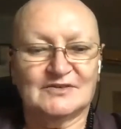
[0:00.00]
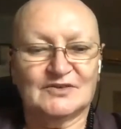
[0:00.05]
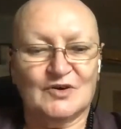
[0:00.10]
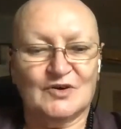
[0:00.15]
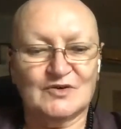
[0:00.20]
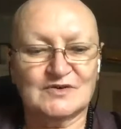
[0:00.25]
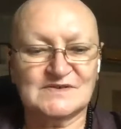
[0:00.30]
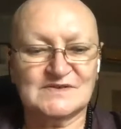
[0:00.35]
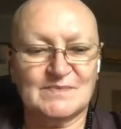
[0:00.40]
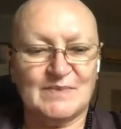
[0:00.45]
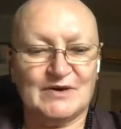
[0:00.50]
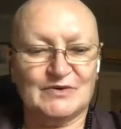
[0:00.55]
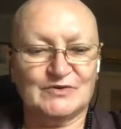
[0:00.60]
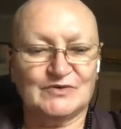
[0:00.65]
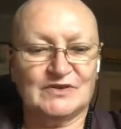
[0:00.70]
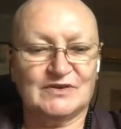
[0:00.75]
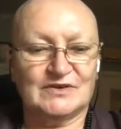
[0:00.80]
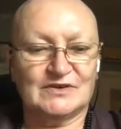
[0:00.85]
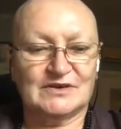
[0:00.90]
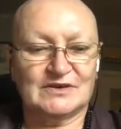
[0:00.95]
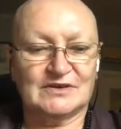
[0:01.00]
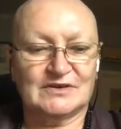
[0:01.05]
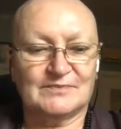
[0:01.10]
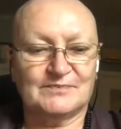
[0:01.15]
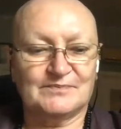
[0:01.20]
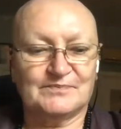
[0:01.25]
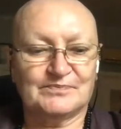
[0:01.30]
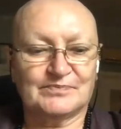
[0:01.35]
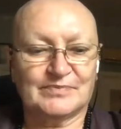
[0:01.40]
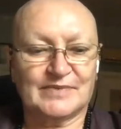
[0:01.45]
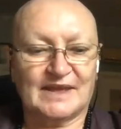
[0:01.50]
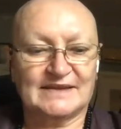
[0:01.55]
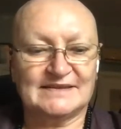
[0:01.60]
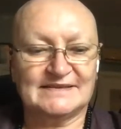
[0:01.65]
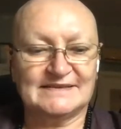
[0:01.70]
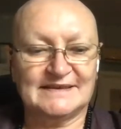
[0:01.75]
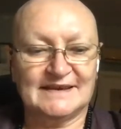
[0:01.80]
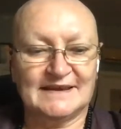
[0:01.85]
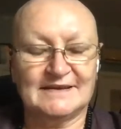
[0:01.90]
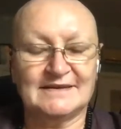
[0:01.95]
talks about the
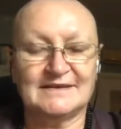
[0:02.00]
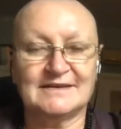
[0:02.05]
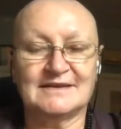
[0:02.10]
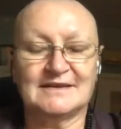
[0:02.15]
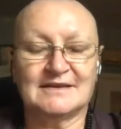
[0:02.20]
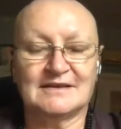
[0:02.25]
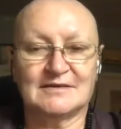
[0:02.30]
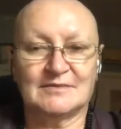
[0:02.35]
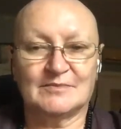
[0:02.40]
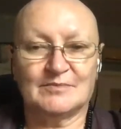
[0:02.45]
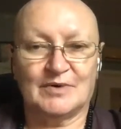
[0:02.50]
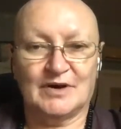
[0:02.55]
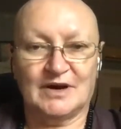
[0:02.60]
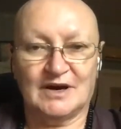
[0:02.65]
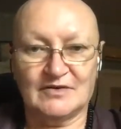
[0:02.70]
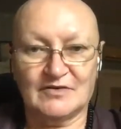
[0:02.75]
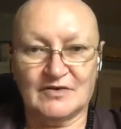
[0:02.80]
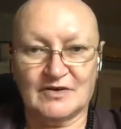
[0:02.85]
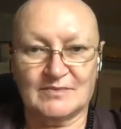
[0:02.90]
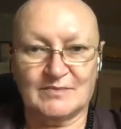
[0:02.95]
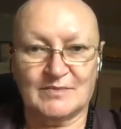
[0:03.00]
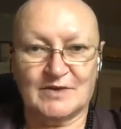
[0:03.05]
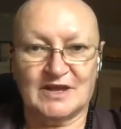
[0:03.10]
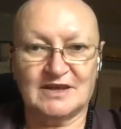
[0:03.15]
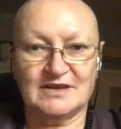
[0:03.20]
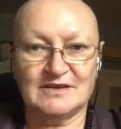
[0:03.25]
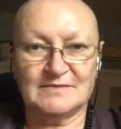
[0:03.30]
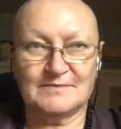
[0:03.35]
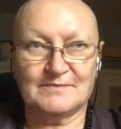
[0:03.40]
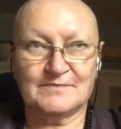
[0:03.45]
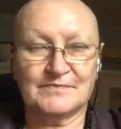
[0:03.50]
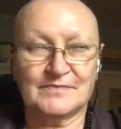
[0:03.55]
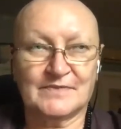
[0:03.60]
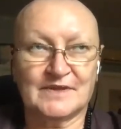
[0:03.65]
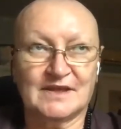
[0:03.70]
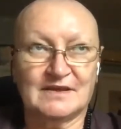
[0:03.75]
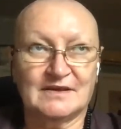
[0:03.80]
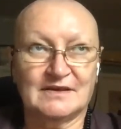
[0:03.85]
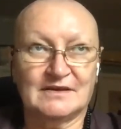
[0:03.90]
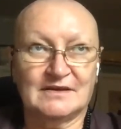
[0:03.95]
10 parami,
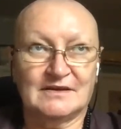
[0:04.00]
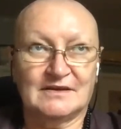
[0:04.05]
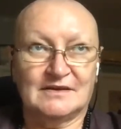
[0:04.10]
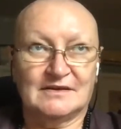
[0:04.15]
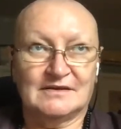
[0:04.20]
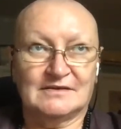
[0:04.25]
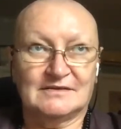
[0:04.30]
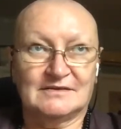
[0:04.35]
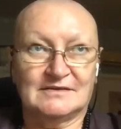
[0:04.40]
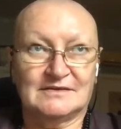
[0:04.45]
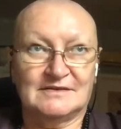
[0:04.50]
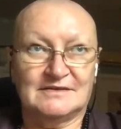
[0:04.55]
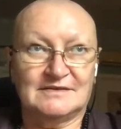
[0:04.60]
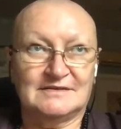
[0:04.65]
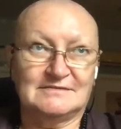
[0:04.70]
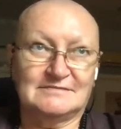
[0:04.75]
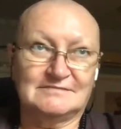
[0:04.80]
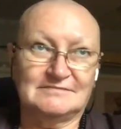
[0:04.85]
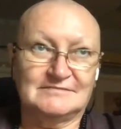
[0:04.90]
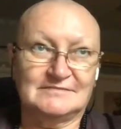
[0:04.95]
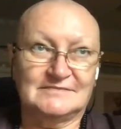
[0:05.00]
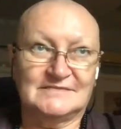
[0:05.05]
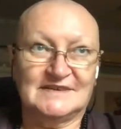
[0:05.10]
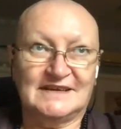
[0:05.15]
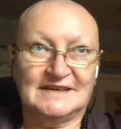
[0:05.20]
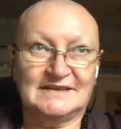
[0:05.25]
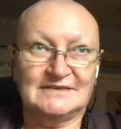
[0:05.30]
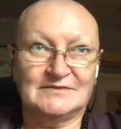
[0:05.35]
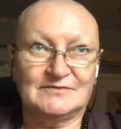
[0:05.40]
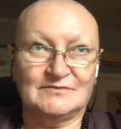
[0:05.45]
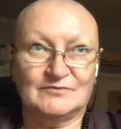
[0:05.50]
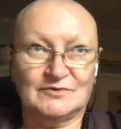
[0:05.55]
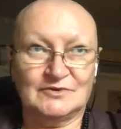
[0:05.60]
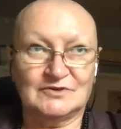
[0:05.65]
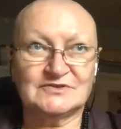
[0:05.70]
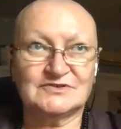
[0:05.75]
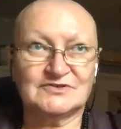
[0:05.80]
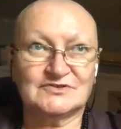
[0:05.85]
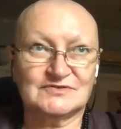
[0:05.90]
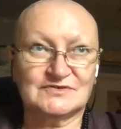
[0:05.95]
the 10
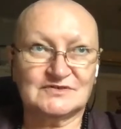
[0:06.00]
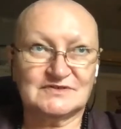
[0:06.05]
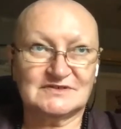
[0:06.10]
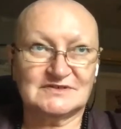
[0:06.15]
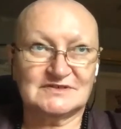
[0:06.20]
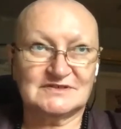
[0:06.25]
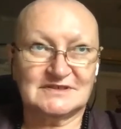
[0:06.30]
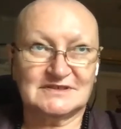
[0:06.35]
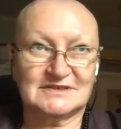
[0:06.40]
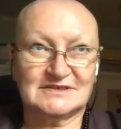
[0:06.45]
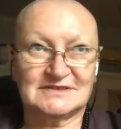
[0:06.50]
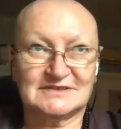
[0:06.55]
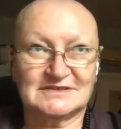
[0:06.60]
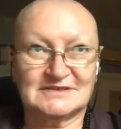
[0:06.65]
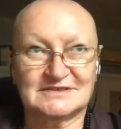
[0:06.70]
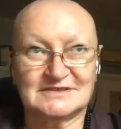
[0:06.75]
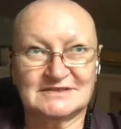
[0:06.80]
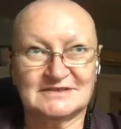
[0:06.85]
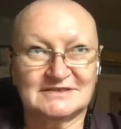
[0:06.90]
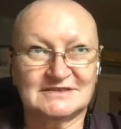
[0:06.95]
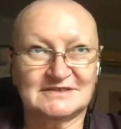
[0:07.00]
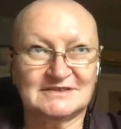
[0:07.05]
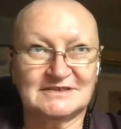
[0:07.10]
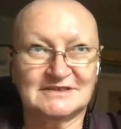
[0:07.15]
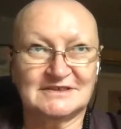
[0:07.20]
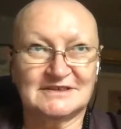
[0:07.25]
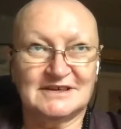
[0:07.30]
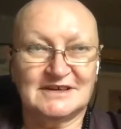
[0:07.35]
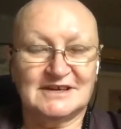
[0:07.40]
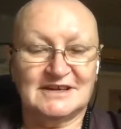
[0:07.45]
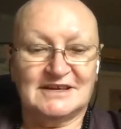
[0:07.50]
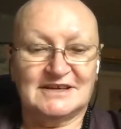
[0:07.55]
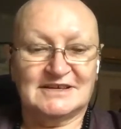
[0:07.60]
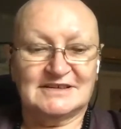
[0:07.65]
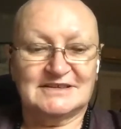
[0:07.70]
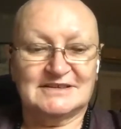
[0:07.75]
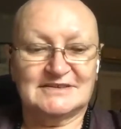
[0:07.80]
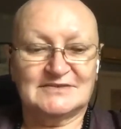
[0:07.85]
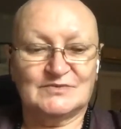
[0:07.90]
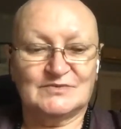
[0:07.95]
virtues
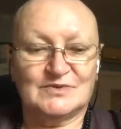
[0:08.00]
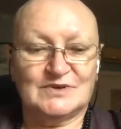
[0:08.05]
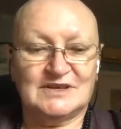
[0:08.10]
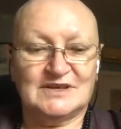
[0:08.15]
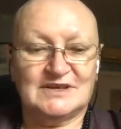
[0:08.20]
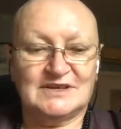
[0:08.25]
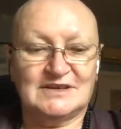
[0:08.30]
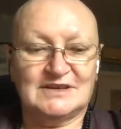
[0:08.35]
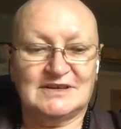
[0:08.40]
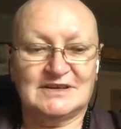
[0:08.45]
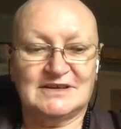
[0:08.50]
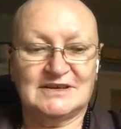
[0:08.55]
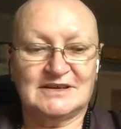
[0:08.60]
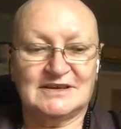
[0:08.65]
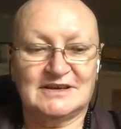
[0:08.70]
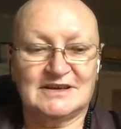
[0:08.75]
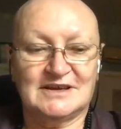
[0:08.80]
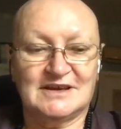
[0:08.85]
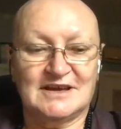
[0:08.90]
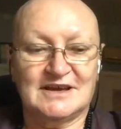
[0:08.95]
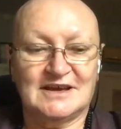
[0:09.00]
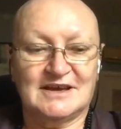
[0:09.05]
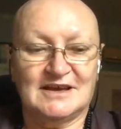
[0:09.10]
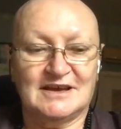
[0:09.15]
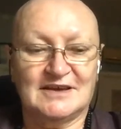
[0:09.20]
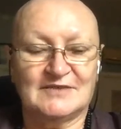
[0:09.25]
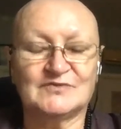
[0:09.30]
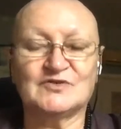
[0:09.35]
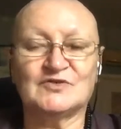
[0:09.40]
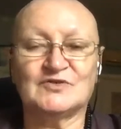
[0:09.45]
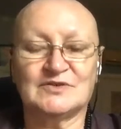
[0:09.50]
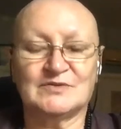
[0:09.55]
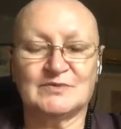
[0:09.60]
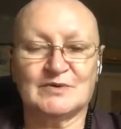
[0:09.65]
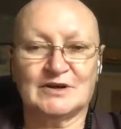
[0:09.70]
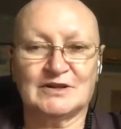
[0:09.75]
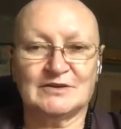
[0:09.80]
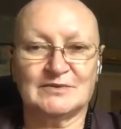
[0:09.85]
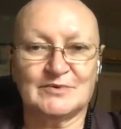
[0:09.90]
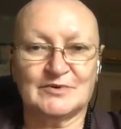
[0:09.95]
that we have to
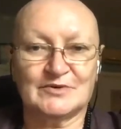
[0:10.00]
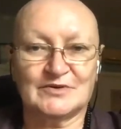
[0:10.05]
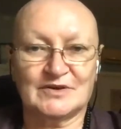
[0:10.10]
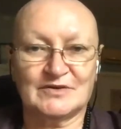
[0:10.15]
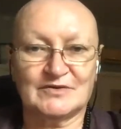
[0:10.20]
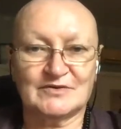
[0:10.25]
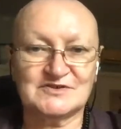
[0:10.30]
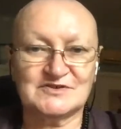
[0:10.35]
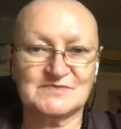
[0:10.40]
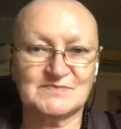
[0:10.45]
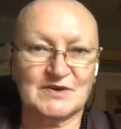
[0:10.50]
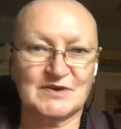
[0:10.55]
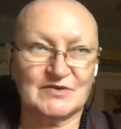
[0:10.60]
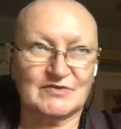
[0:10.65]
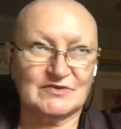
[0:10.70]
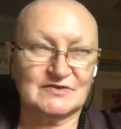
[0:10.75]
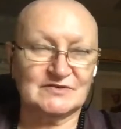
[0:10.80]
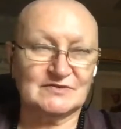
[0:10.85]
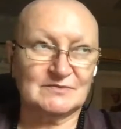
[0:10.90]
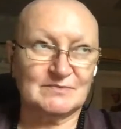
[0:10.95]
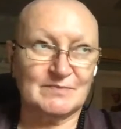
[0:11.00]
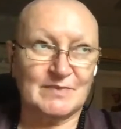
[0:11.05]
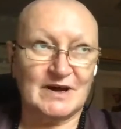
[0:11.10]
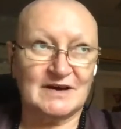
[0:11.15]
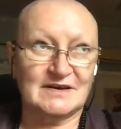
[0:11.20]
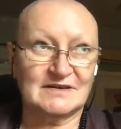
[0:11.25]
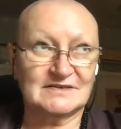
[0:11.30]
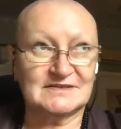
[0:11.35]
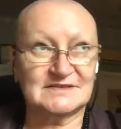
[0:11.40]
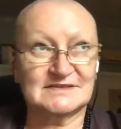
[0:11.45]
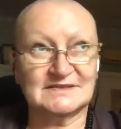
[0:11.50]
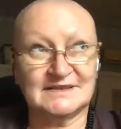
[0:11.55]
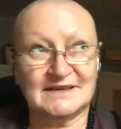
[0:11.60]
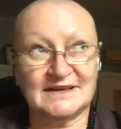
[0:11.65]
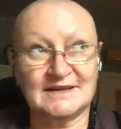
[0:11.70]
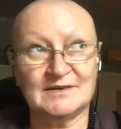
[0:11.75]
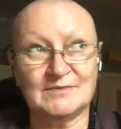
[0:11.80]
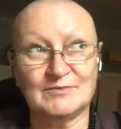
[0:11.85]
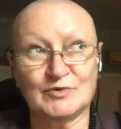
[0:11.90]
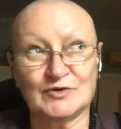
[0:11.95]
develop on our spiritual path,
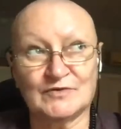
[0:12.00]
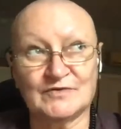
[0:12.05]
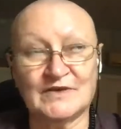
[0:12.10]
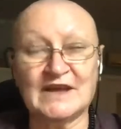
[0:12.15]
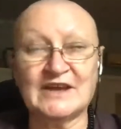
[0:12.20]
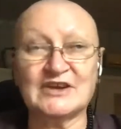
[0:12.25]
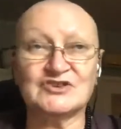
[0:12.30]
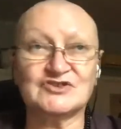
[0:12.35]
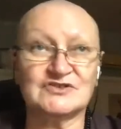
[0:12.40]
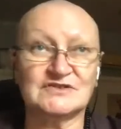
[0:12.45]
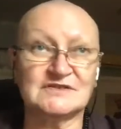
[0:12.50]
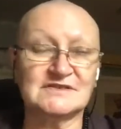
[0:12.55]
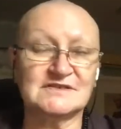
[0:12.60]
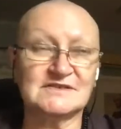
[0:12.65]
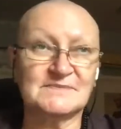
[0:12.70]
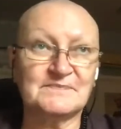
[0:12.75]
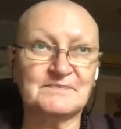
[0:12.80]
10 perfections.